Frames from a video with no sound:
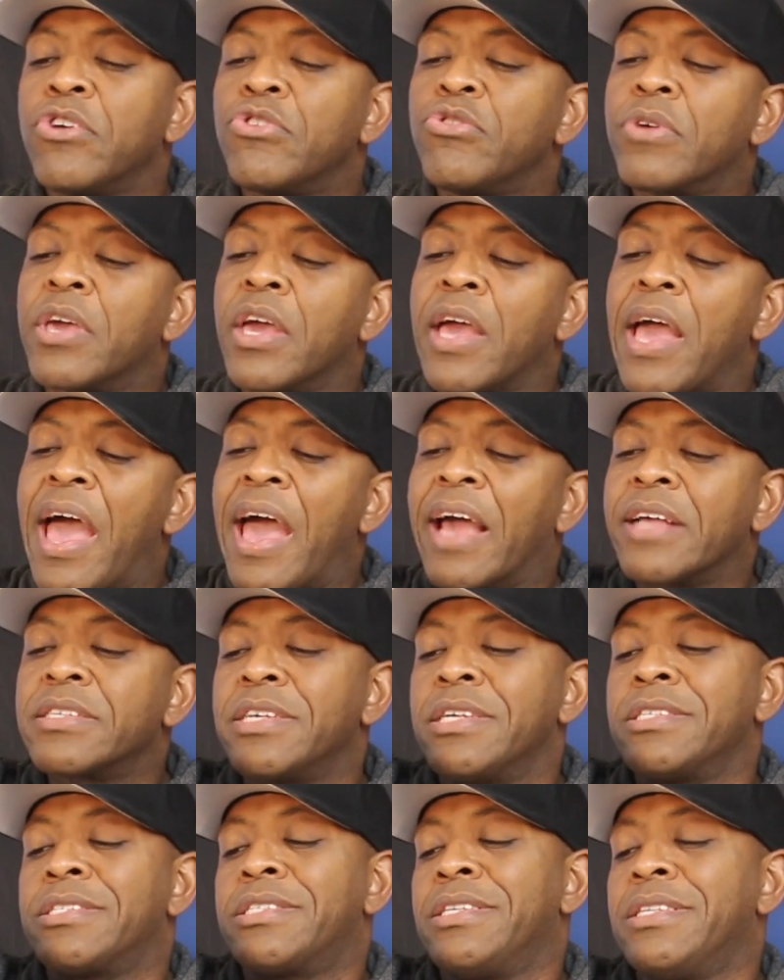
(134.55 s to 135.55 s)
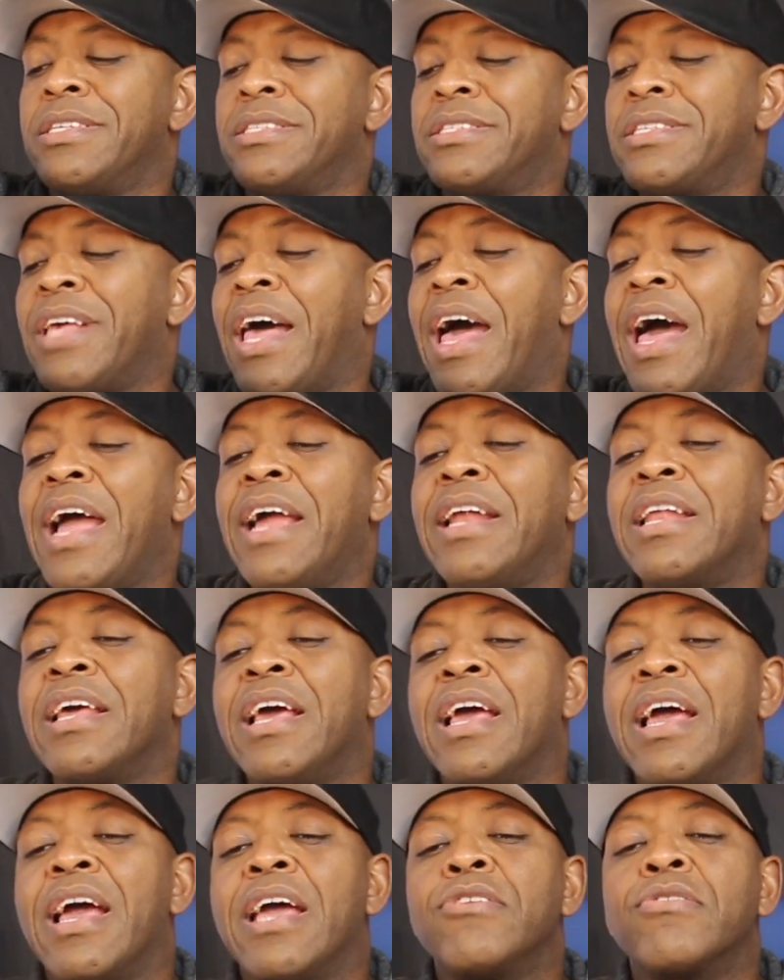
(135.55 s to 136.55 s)
You get access to the side,
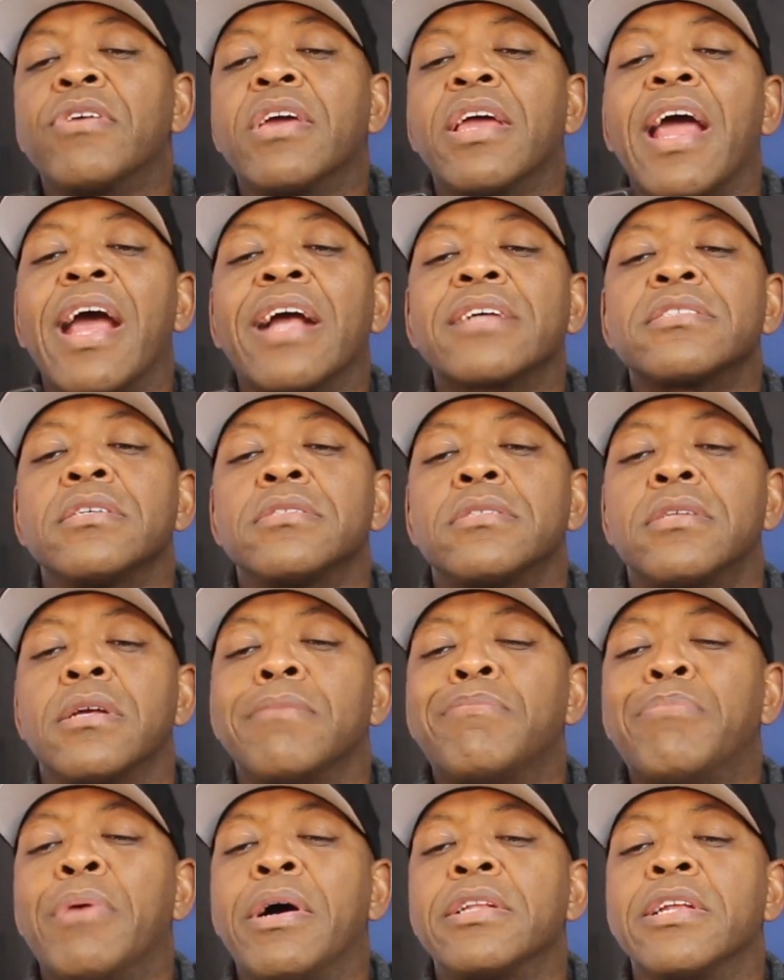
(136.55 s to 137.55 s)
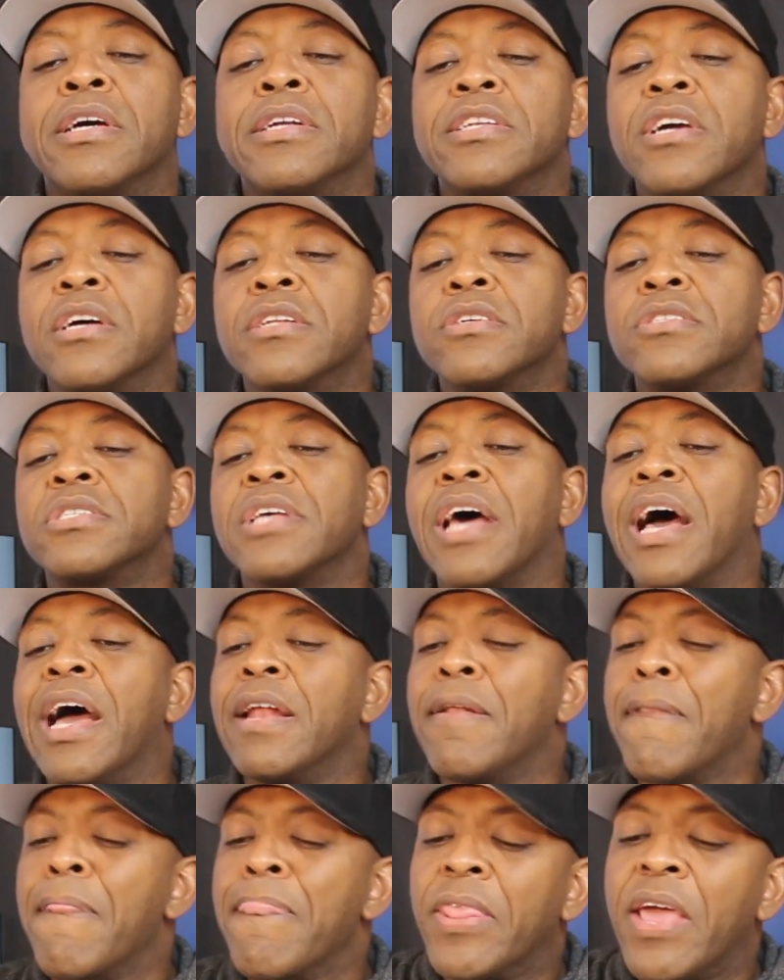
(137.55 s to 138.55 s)
and you get access to the button on the other
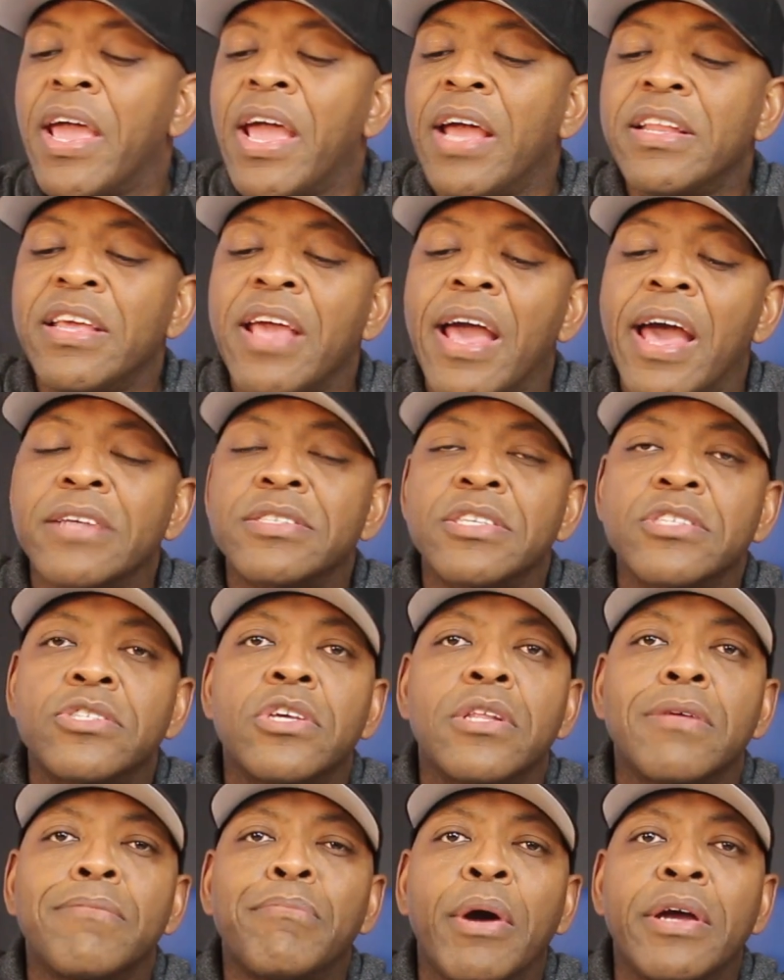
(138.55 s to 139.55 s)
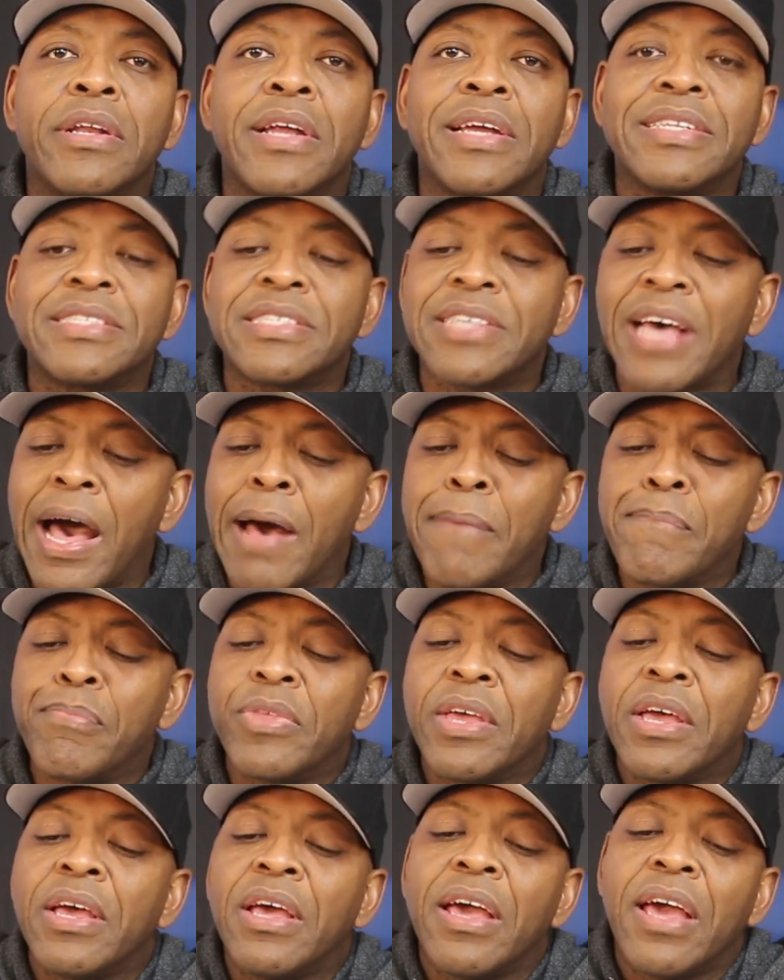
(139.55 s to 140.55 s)
side, and the access to the button on the top,
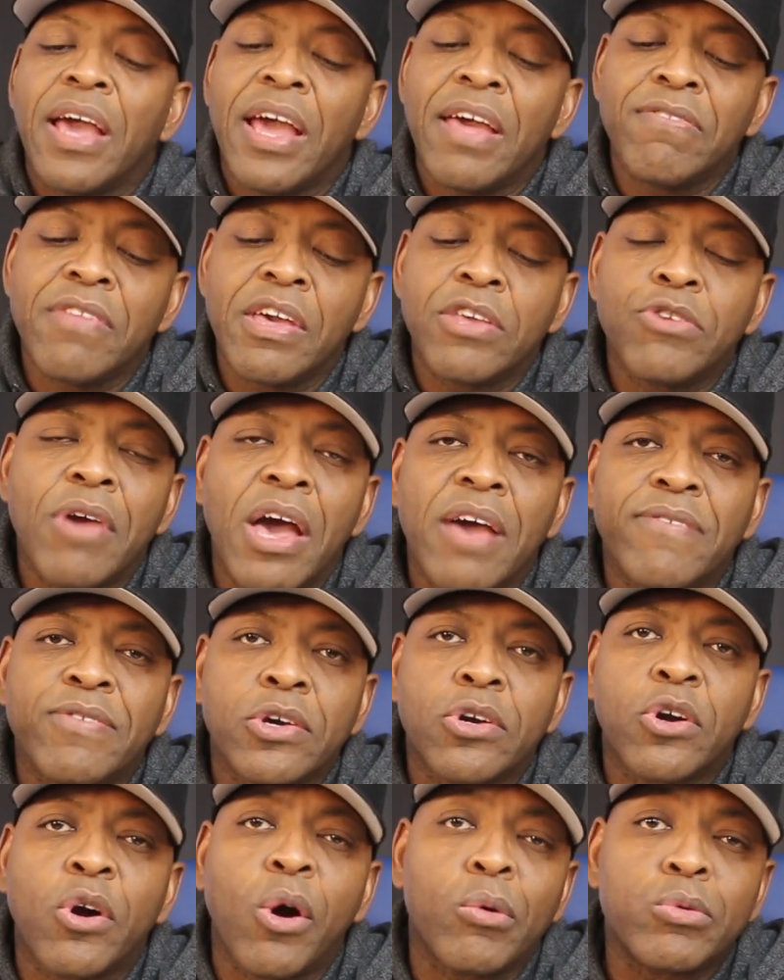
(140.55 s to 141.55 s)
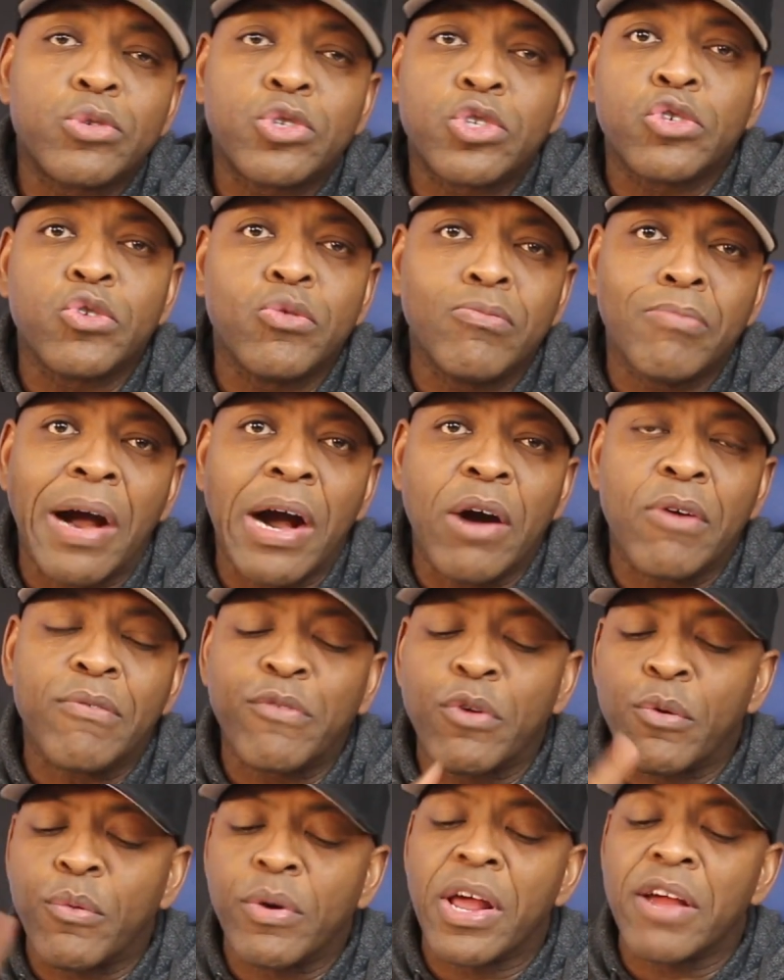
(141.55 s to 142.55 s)
and then you have your cold shoe mount
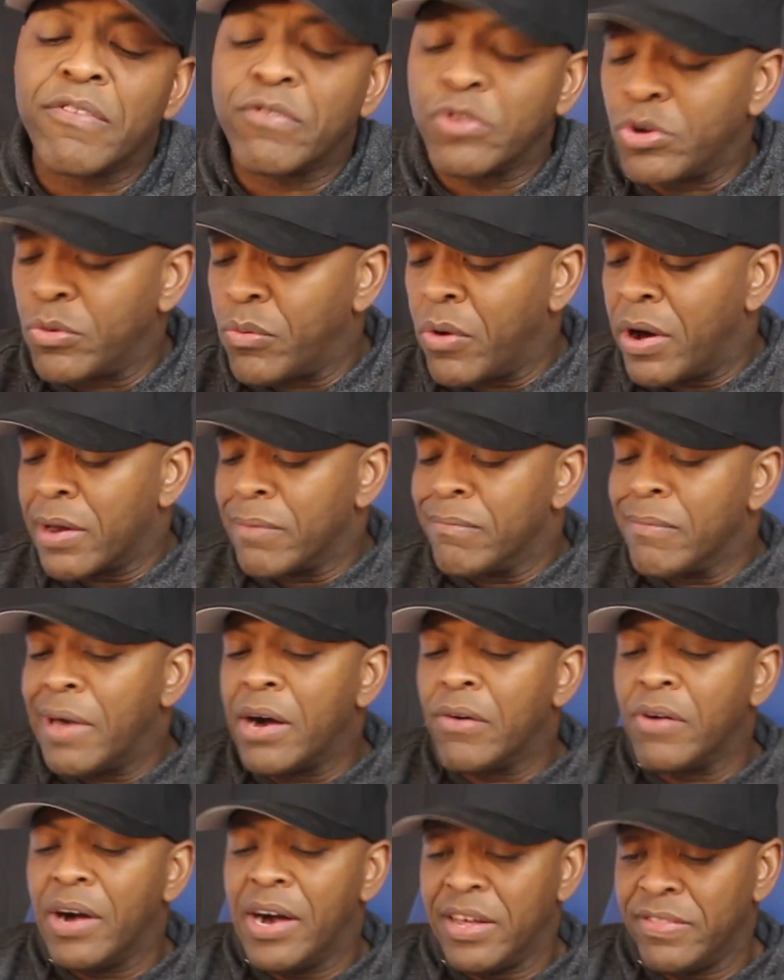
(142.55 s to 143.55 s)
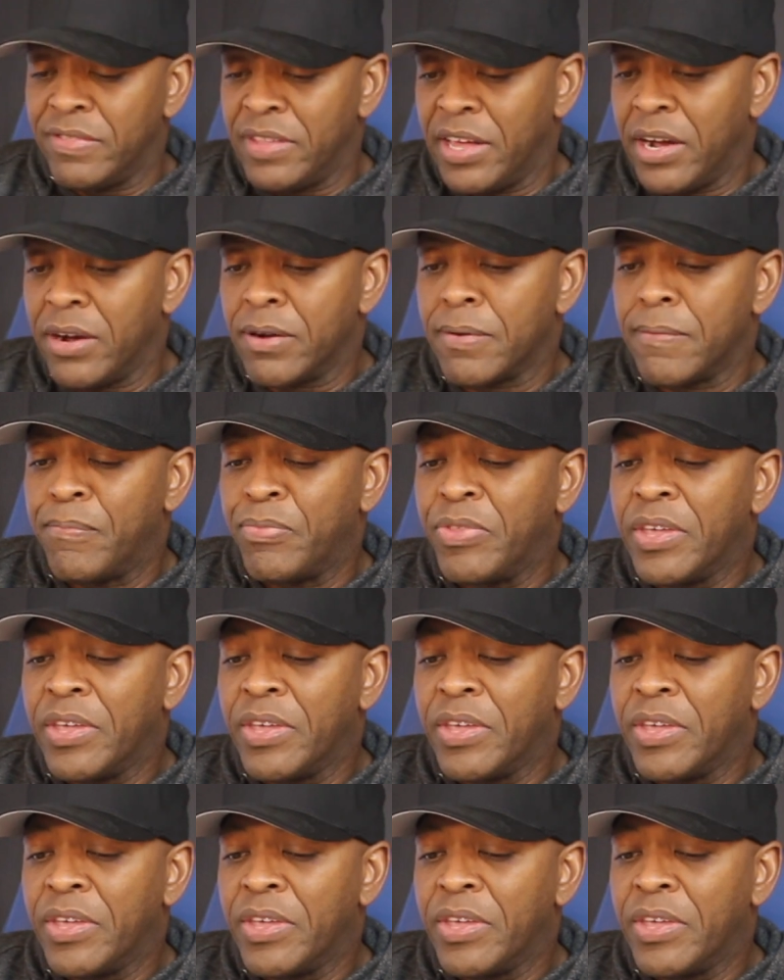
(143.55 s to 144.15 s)
for whatever you want to mount on there.